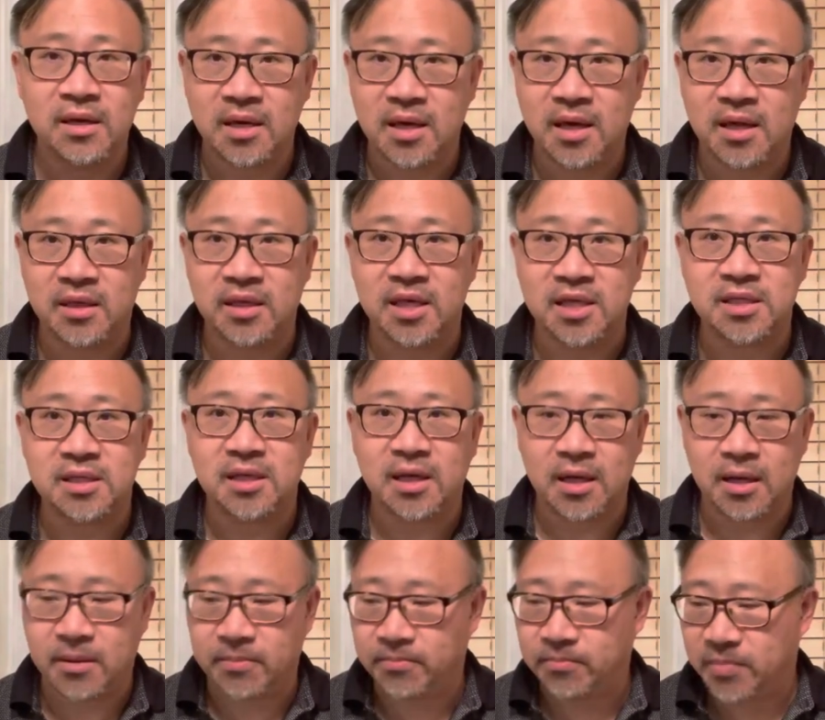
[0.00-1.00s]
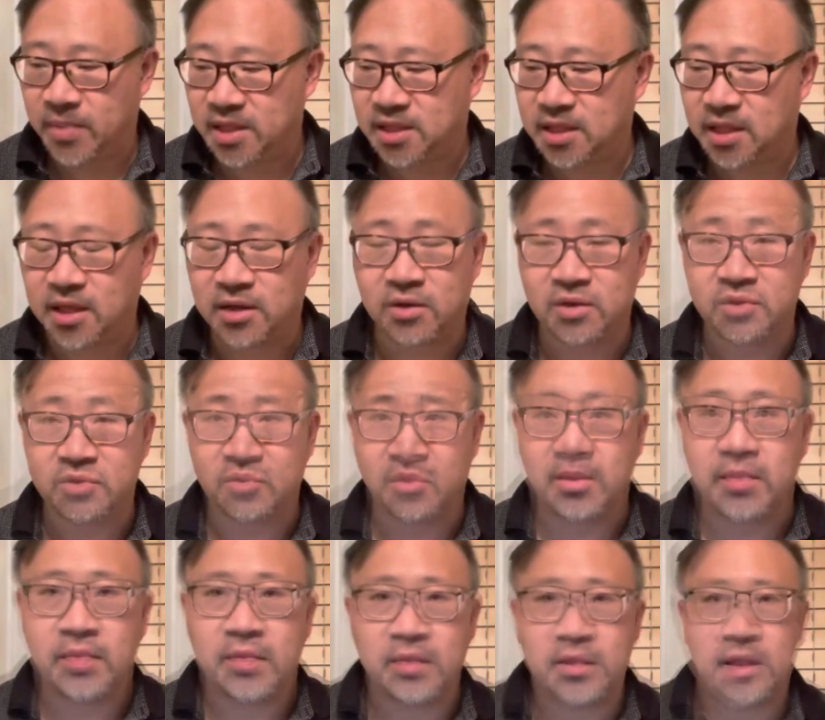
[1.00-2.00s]
in this um, BC Liquor Store
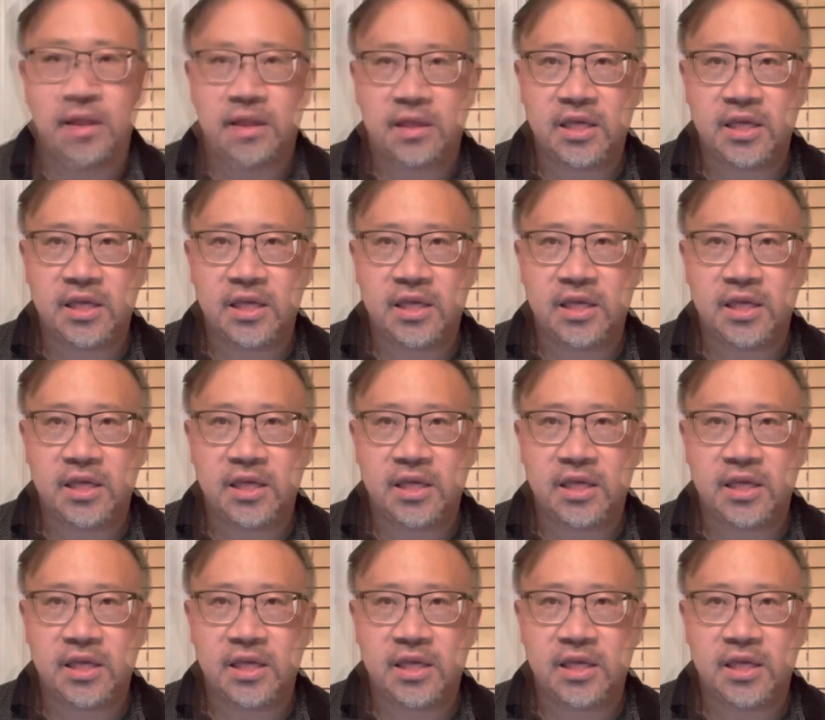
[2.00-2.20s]
release.